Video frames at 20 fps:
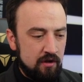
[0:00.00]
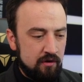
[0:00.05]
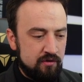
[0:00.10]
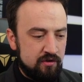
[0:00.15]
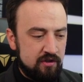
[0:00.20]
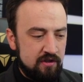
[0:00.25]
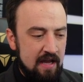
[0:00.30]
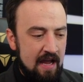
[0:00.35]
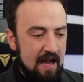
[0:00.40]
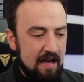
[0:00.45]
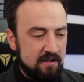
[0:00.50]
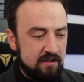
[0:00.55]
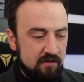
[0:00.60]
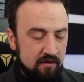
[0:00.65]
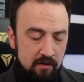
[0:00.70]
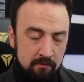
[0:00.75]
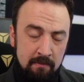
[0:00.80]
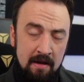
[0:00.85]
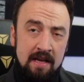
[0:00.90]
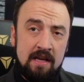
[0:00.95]
those stacks
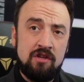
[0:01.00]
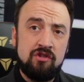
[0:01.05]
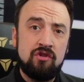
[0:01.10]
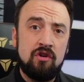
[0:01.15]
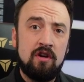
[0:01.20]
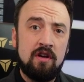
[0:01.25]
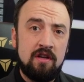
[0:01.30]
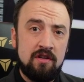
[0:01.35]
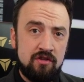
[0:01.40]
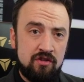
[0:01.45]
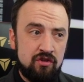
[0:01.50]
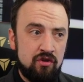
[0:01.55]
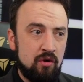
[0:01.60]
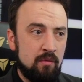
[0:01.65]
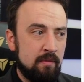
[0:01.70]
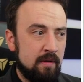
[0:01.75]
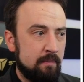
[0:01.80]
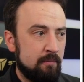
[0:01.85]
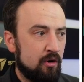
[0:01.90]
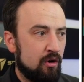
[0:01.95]
and then making sure to
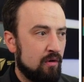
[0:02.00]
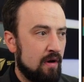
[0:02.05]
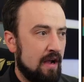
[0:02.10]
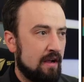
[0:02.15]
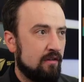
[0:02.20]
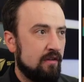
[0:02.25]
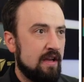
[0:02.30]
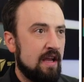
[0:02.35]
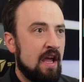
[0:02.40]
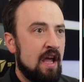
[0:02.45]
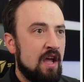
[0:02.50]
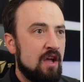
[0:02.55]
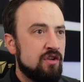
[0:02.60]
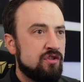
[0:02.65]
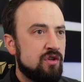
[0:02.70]
consume them correctly.